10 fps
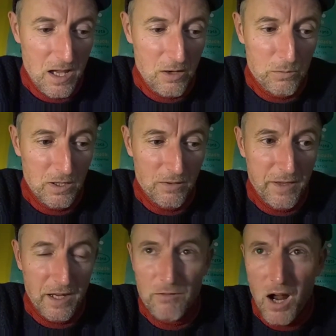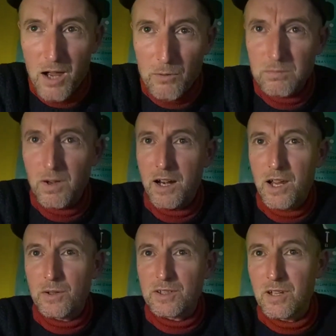will think, right, I know
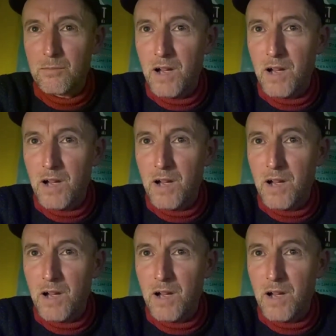it's done